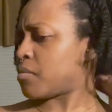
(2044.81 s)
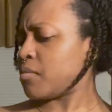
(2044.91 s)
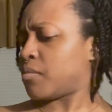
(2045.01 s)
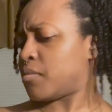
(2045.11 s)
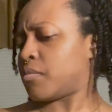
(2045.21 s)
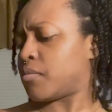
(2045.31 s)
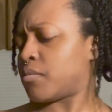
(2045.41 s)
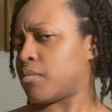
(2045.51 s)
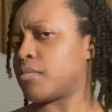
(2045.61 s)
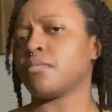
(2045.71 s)
when I
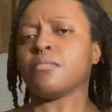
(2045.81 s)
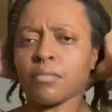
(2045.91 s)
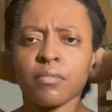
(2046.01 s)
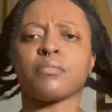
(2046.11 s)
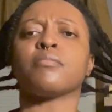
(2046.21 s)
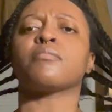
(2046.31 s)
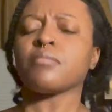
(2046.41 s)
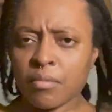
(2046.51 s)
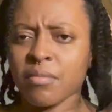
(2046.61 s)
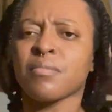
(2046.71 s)
use an oil to like
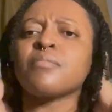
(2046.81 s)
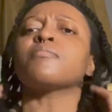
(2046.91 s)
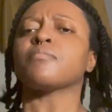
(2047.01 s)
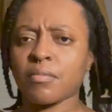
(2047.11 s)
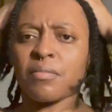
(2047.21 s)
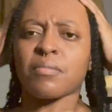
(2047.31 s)
seal my hair,